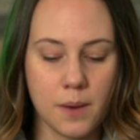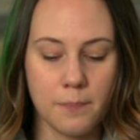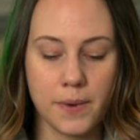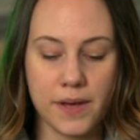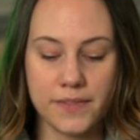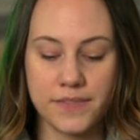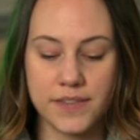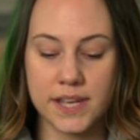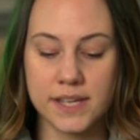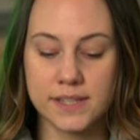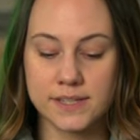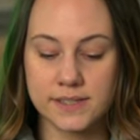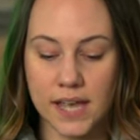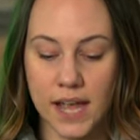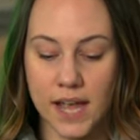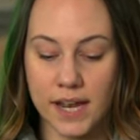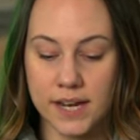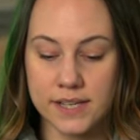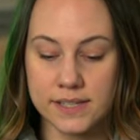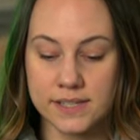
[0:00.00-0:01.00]
but the
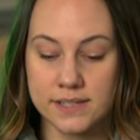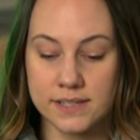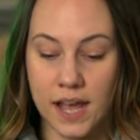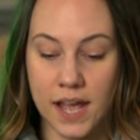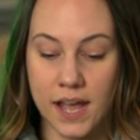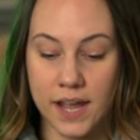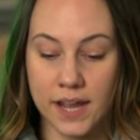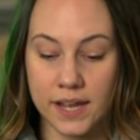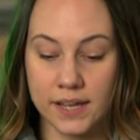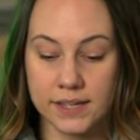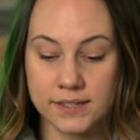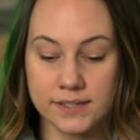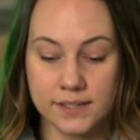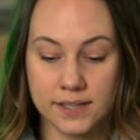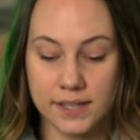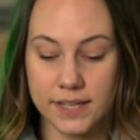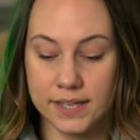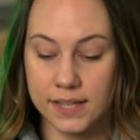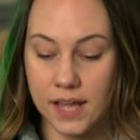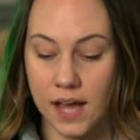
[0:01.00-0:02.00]
inside is
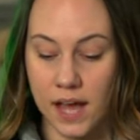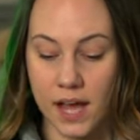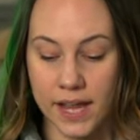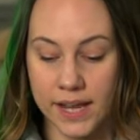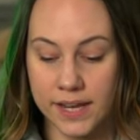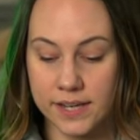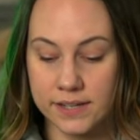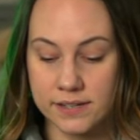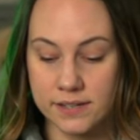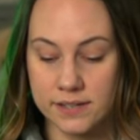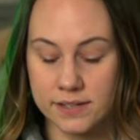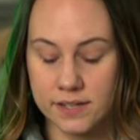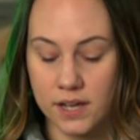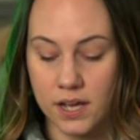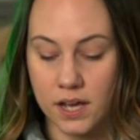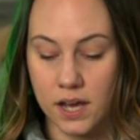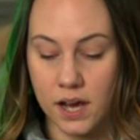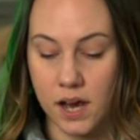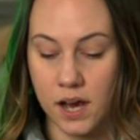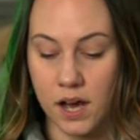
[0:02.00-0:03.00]
nicely lined.
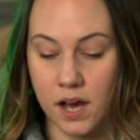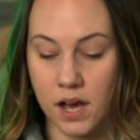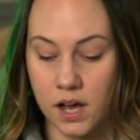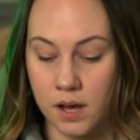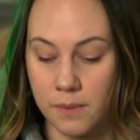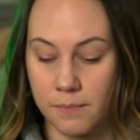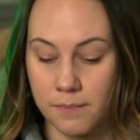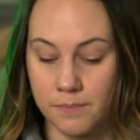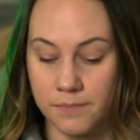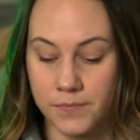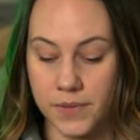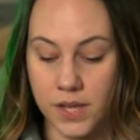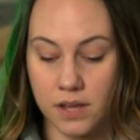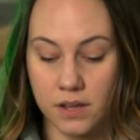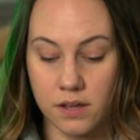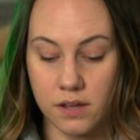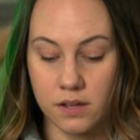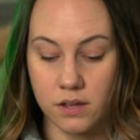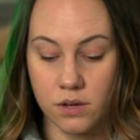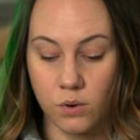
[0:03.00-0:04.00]

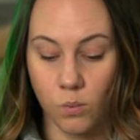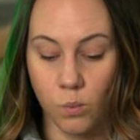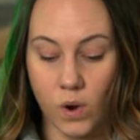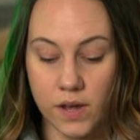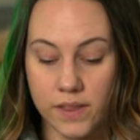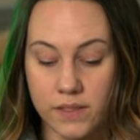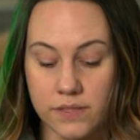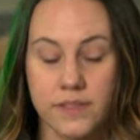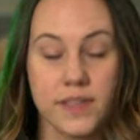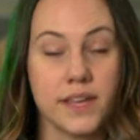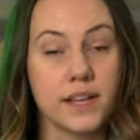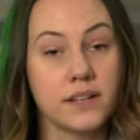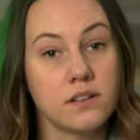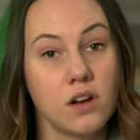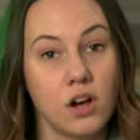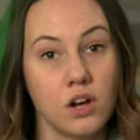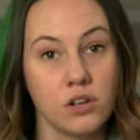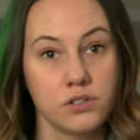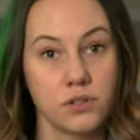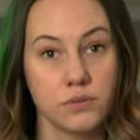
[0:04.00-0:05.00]
One thing
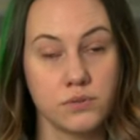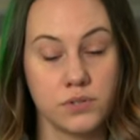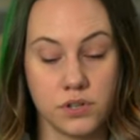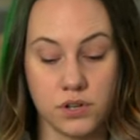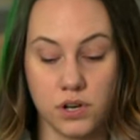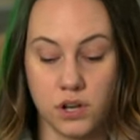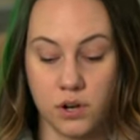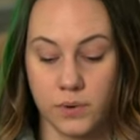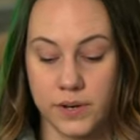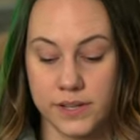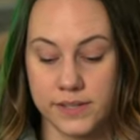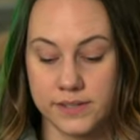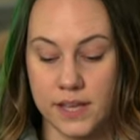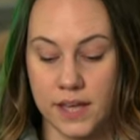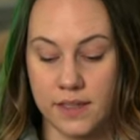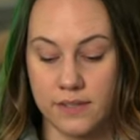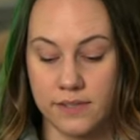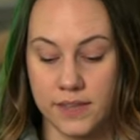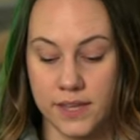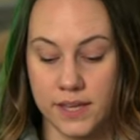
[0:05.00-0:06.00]
also to note is
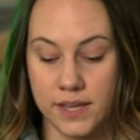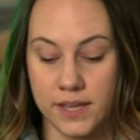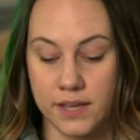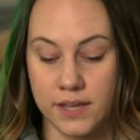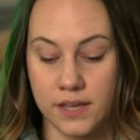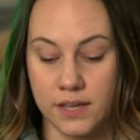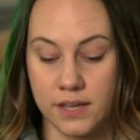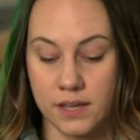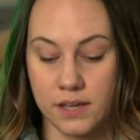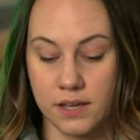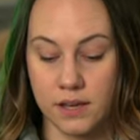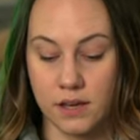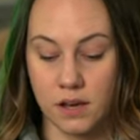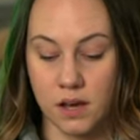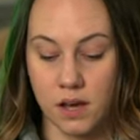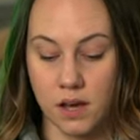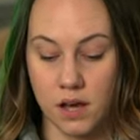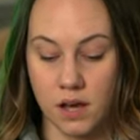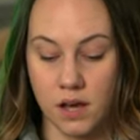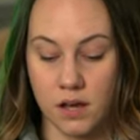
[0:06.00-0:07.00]
that the
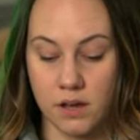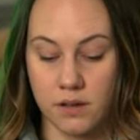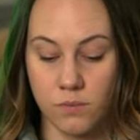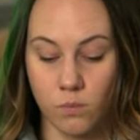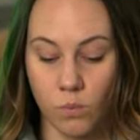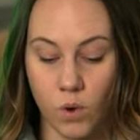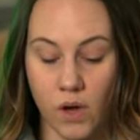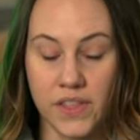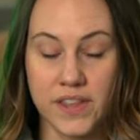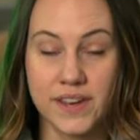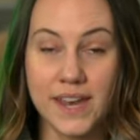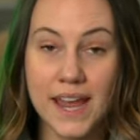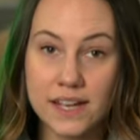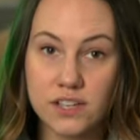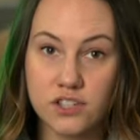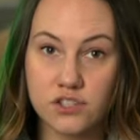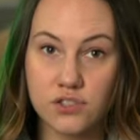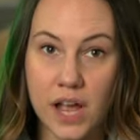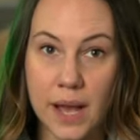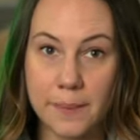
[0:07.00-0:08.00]

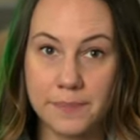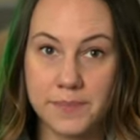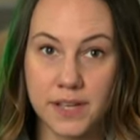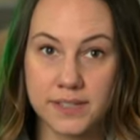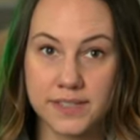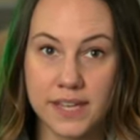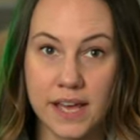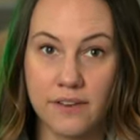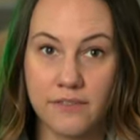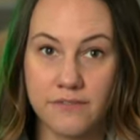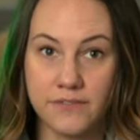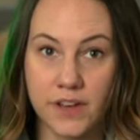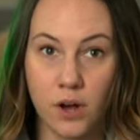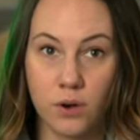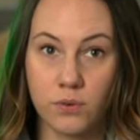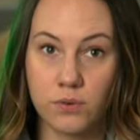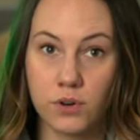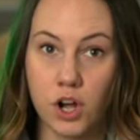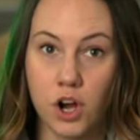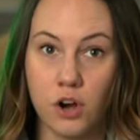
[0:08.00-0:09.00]
neck strap does have
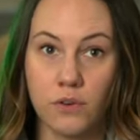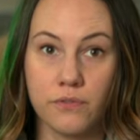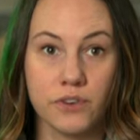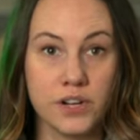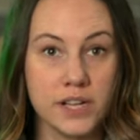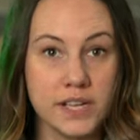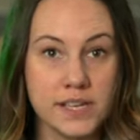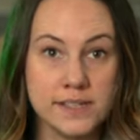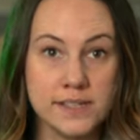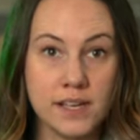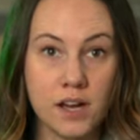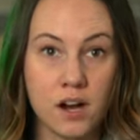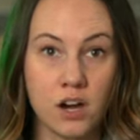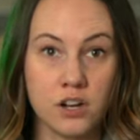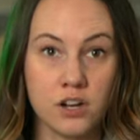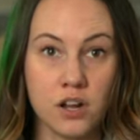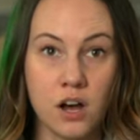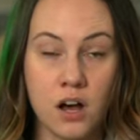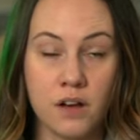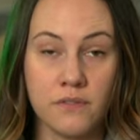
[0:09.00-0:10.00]
Velcro for easy
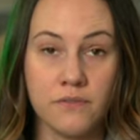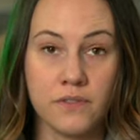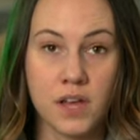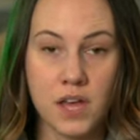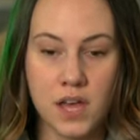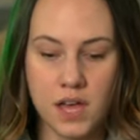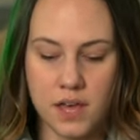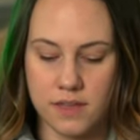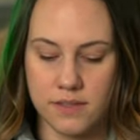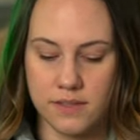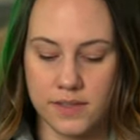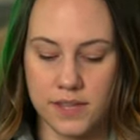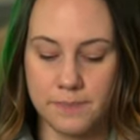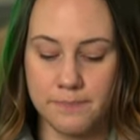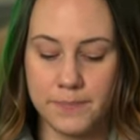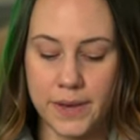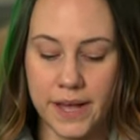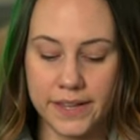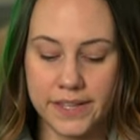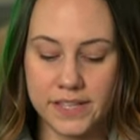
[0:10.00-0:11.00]
on-off, the
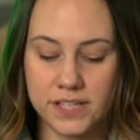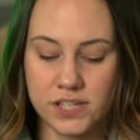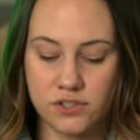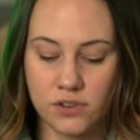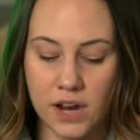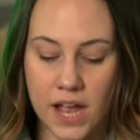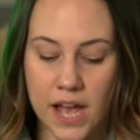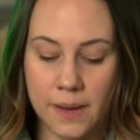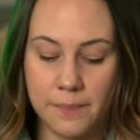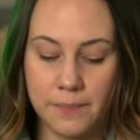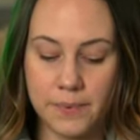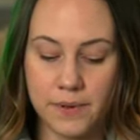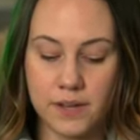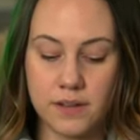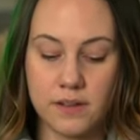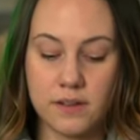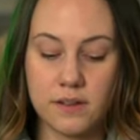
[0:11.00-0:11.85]
belly strap